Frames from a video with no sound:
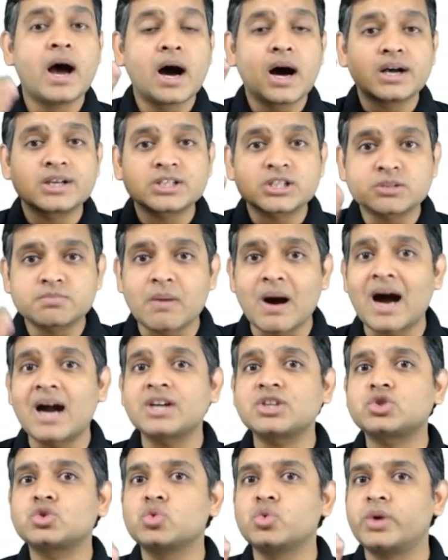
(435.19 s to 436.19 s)
A
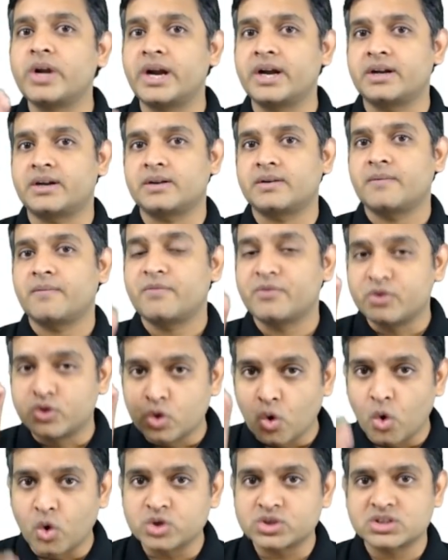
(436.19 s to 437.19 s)
smart student
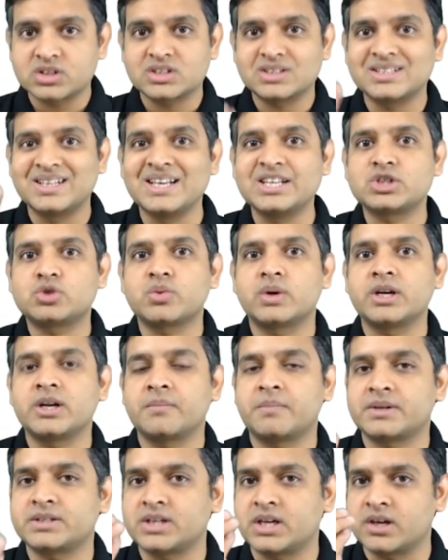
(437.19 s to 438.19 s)
knows these
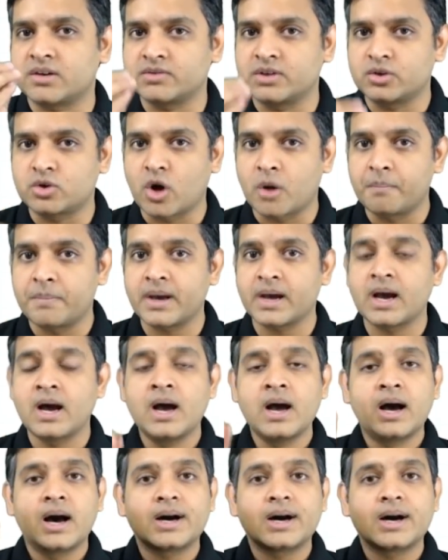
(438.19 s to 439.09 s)
20% of the topic.